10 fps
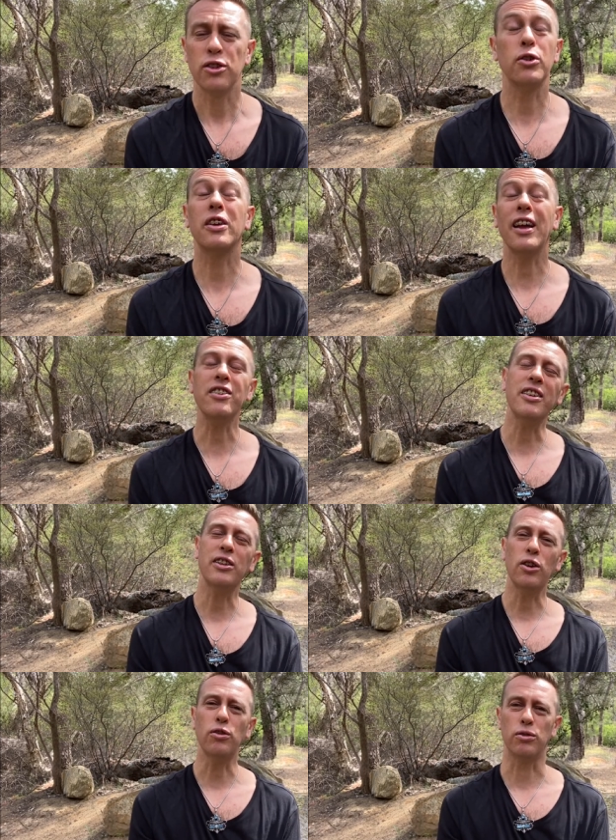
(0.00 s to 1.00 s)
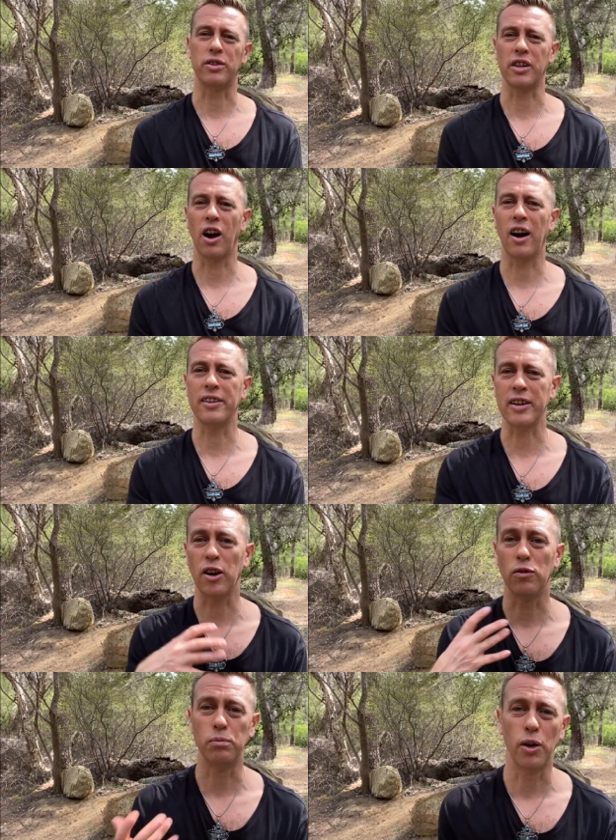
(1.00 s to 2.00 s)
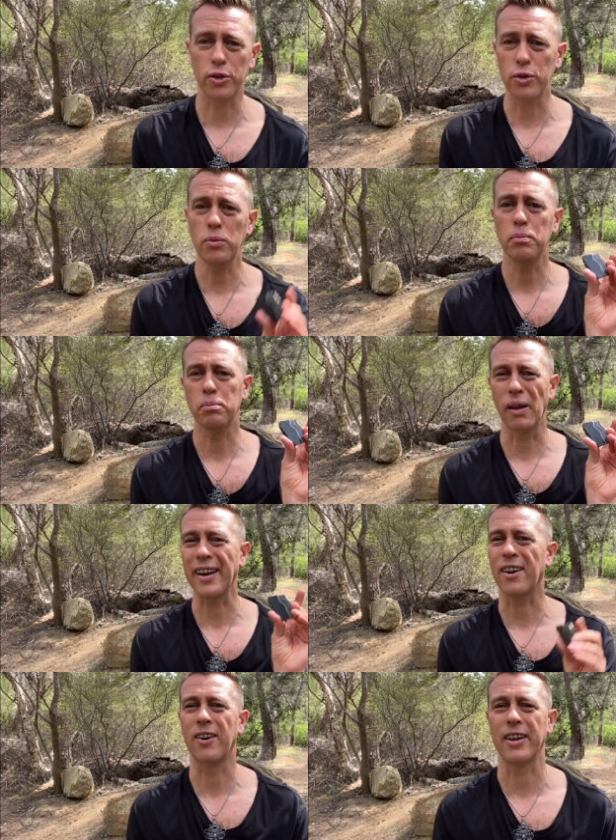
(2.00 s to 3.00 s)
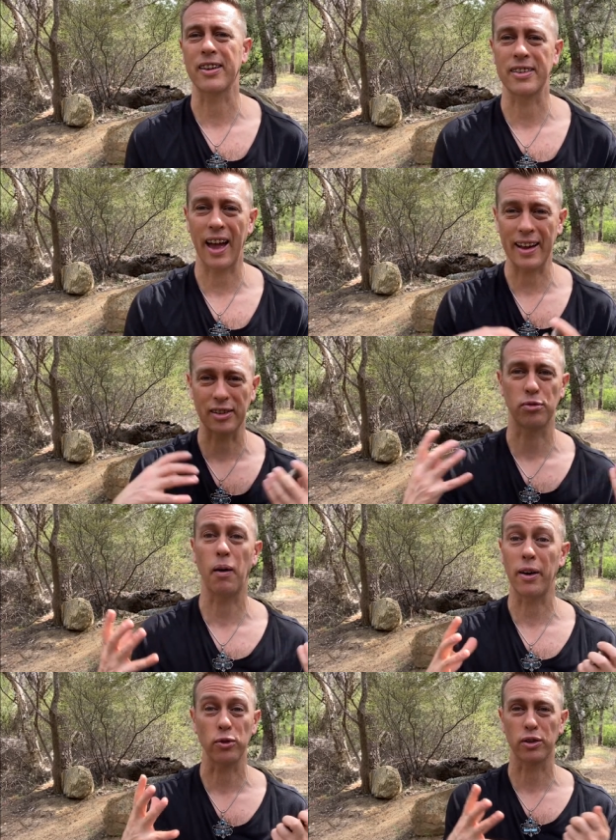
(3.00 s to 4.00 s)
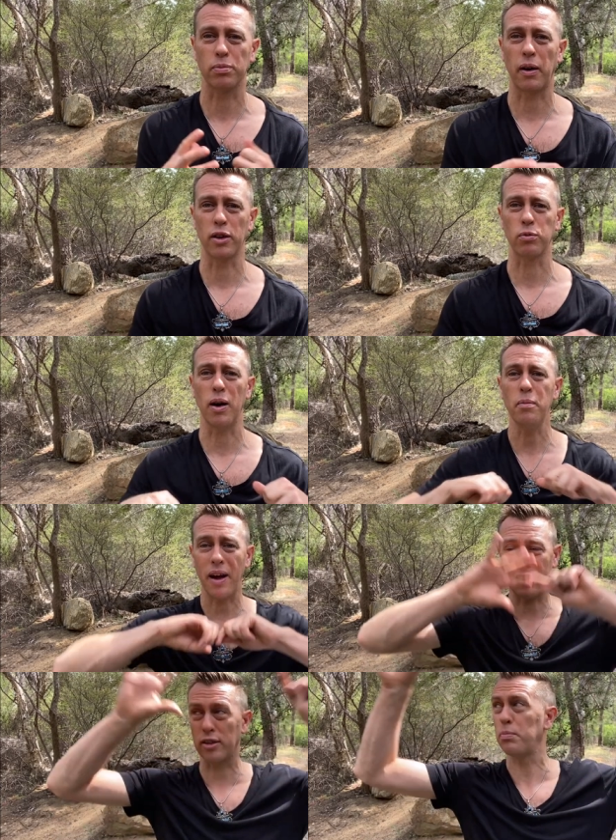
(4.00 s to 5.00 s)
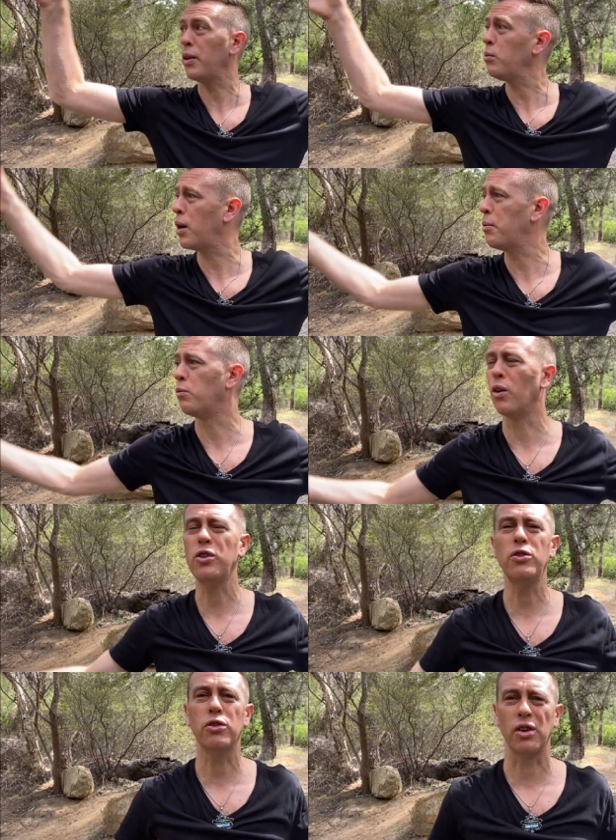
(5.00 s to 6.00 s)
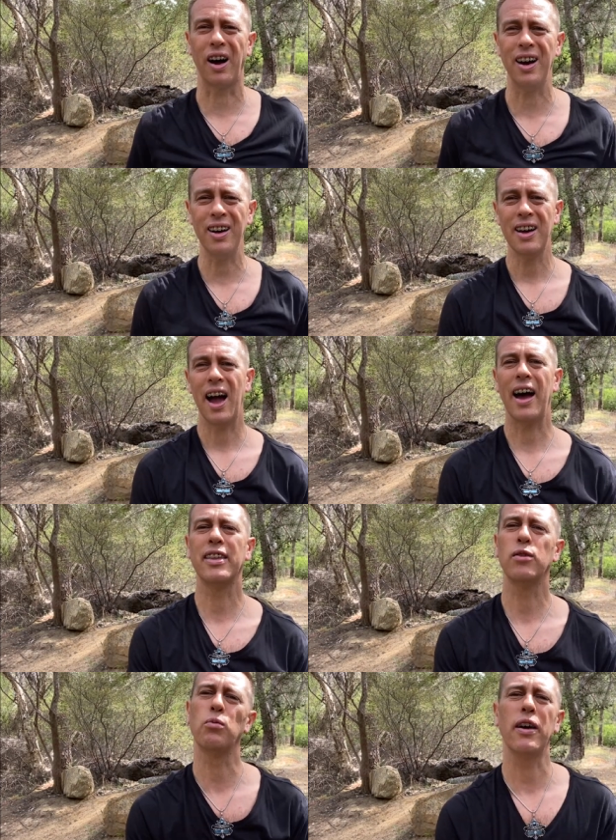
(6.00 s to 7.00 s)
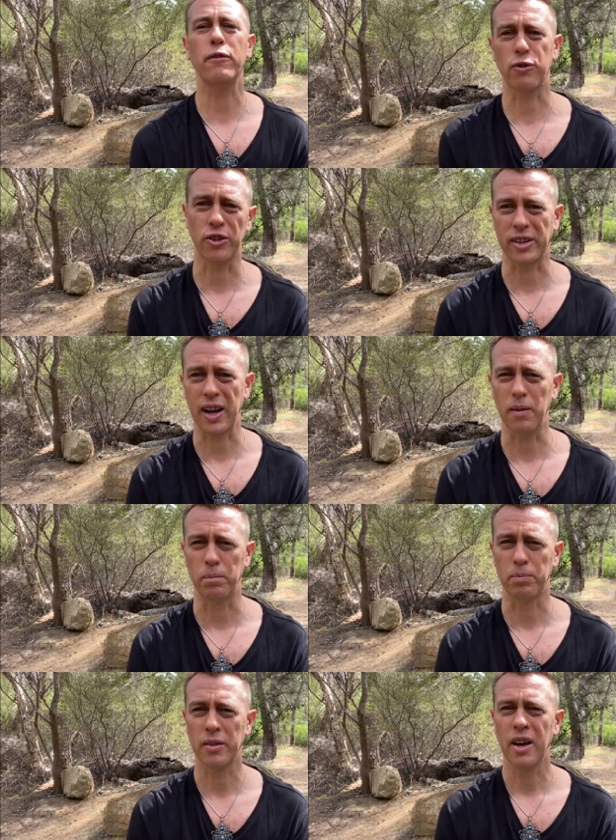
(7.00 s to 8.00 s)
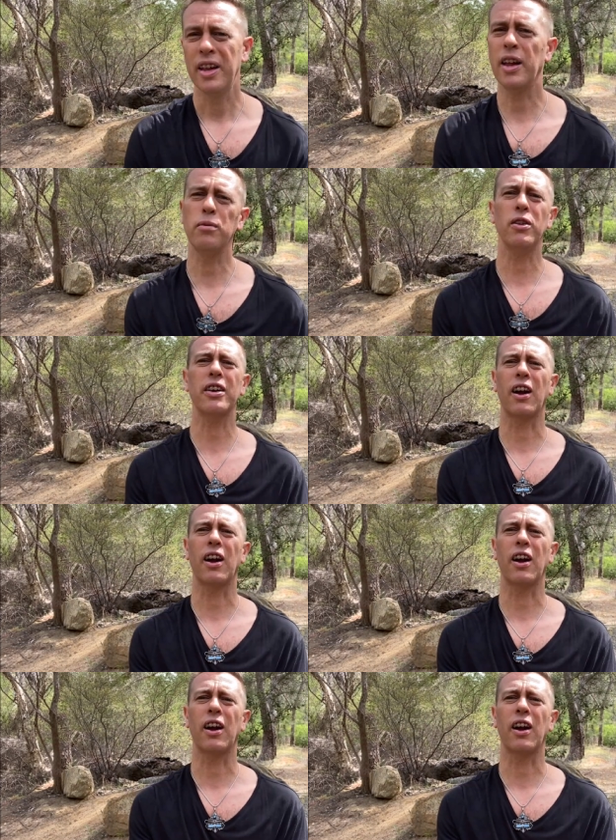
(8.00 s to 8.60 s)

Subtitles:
So you can actually use the idea of myrtle, black onyx, and the spider or the spider's web, and spin a web of what you desire, and then wait for it to come. Now, I'm not